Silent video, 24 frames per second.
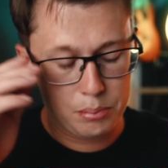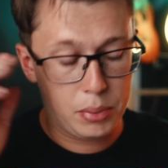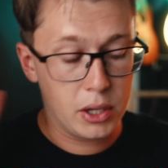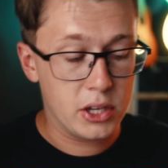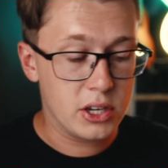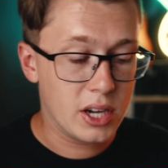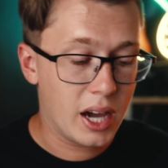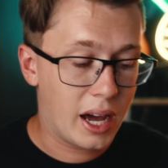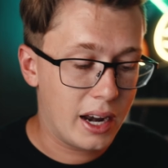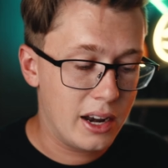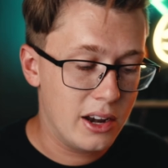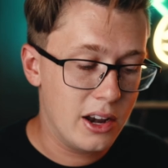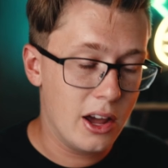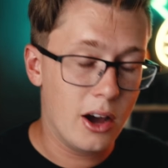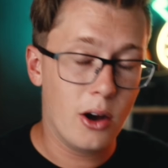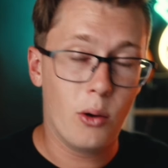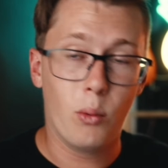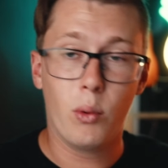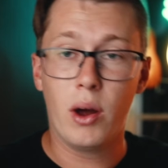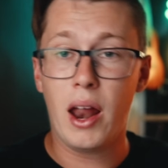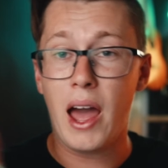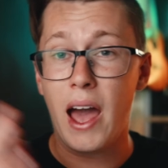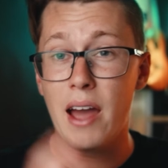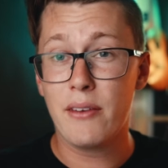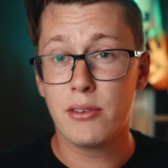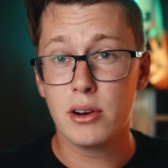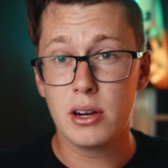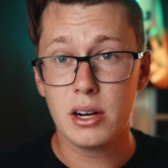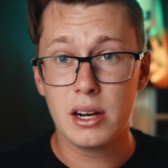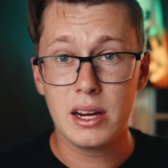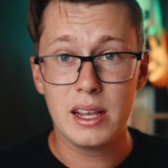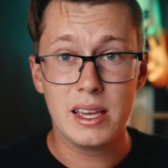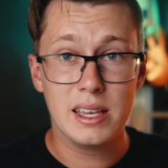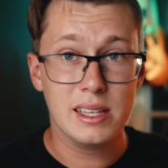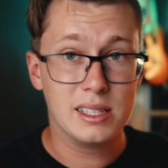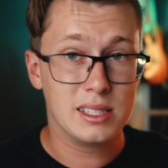but you got to know whatever
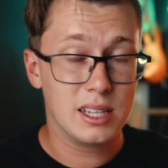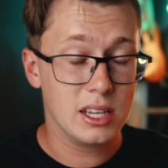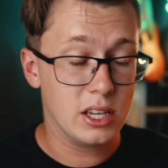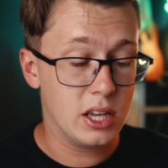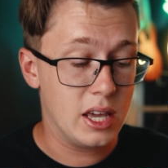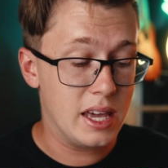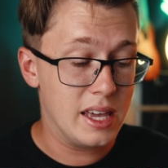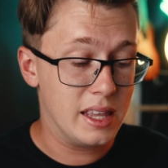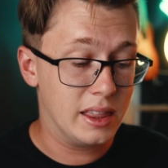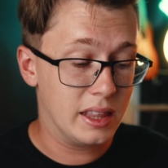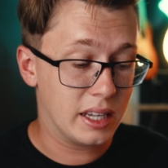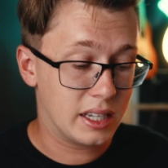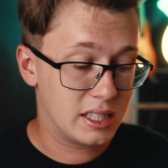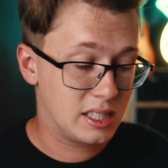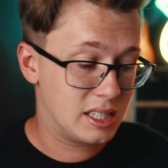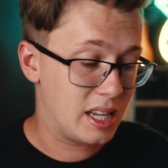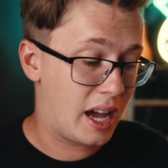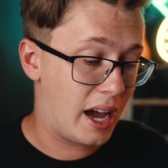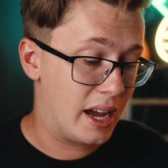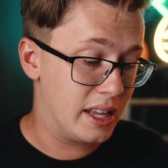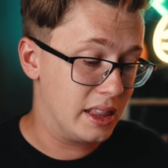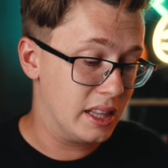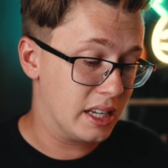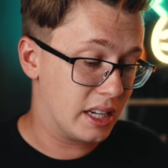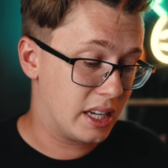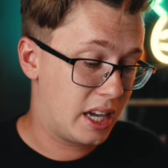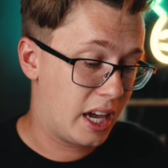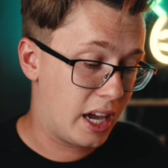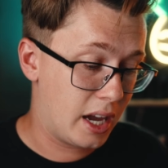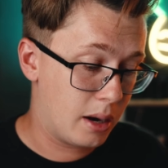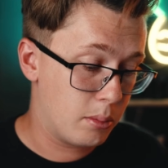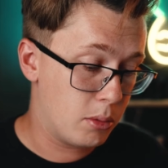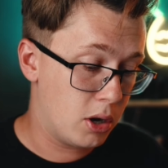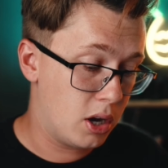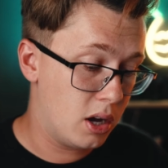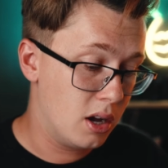is inside the
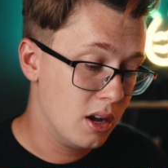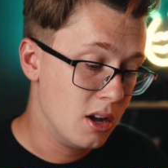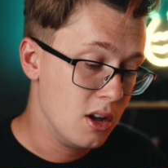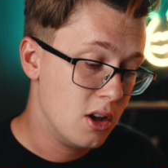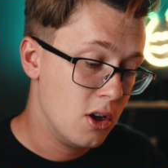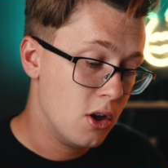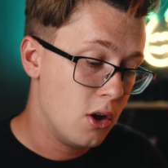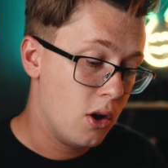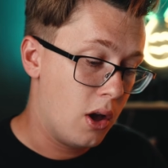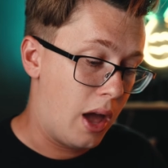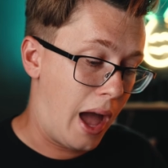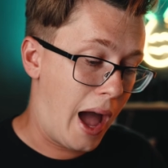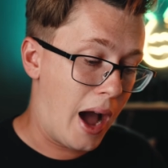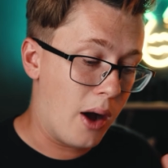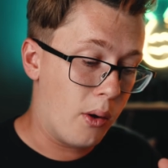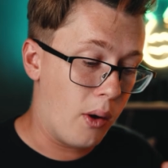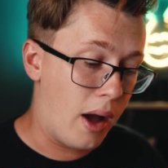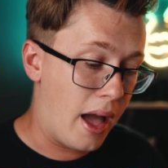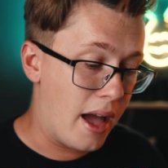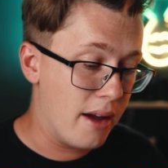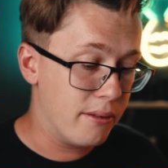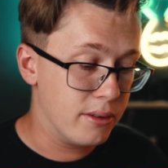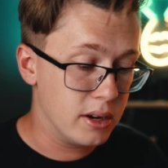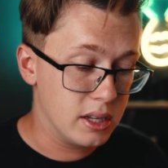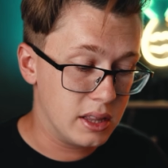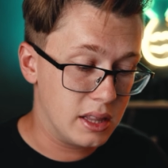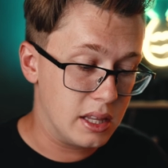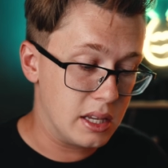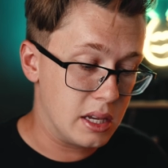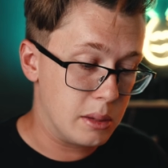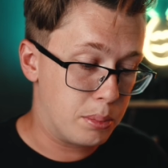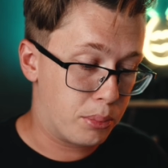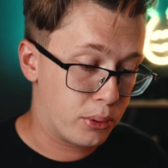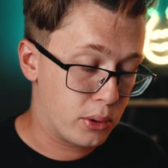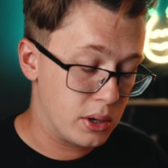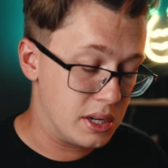camera, however
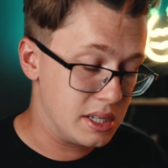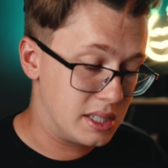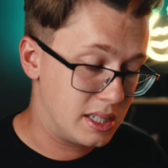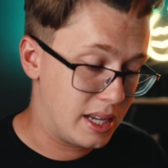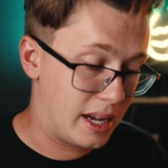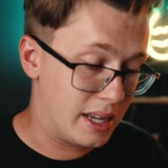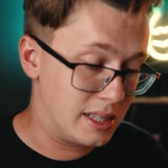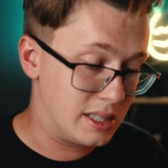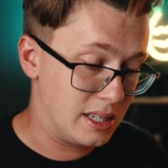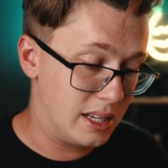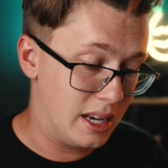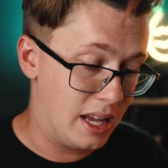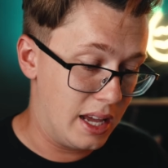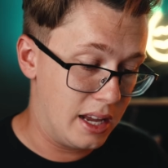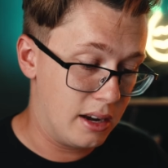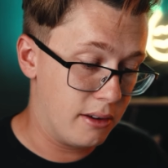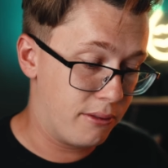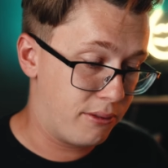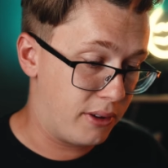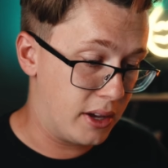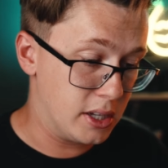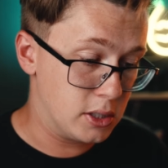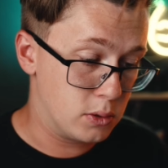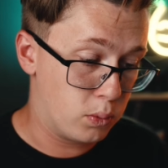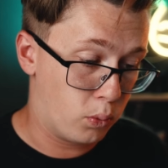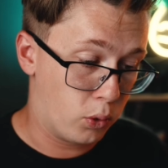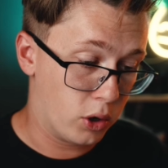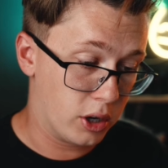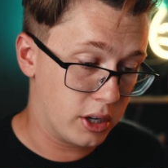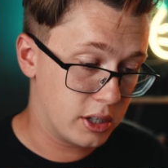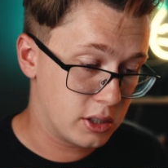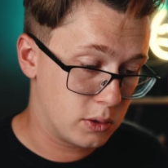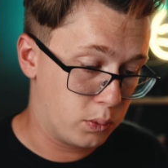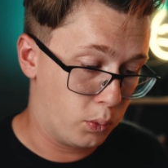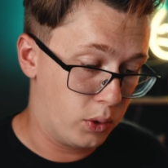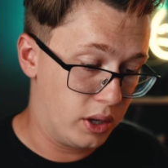the presets and interface
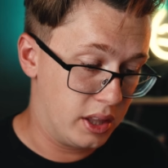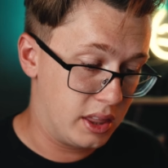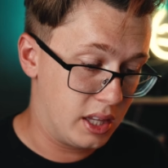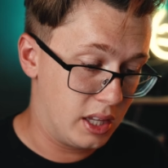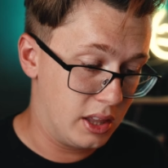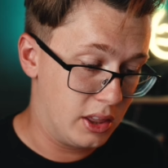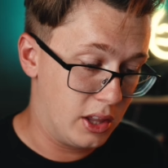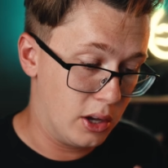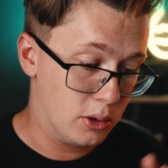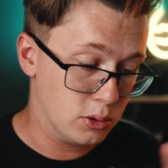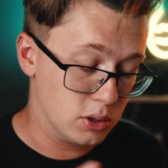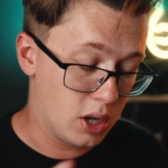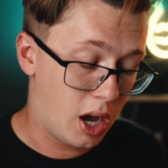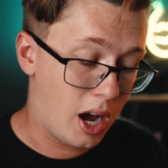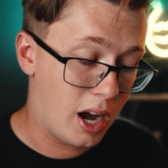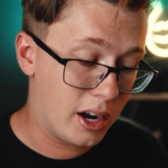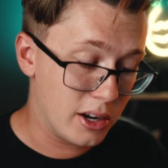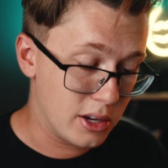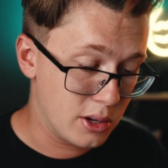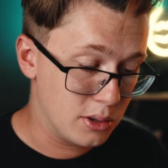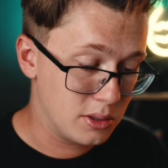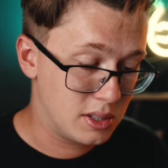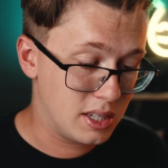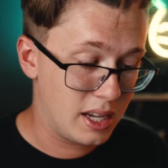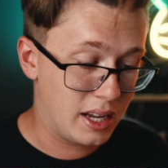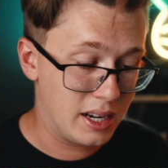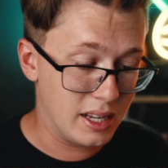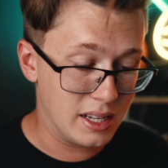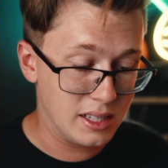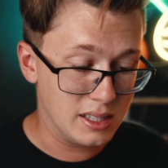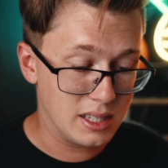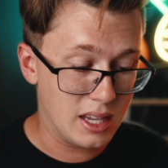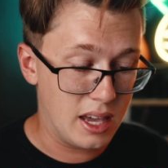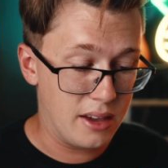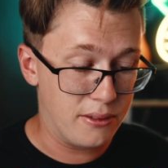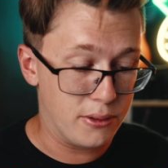works with those audio
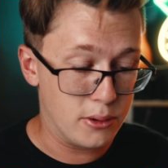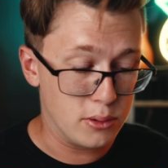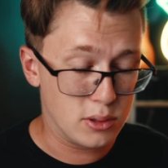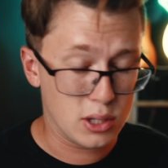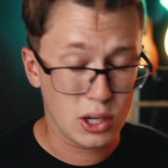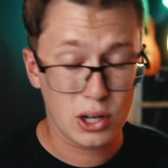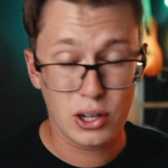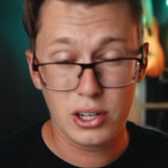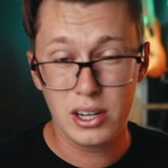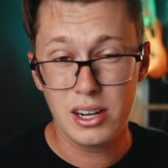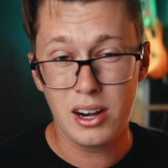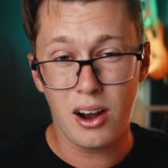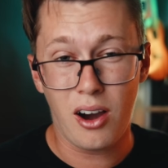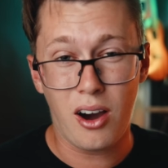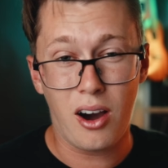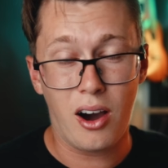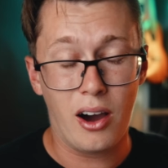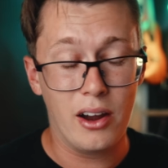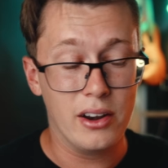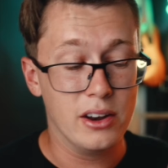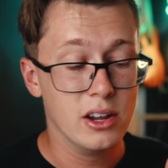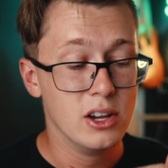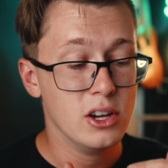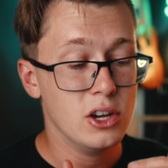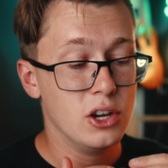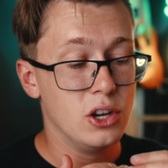settings, if you turn it on,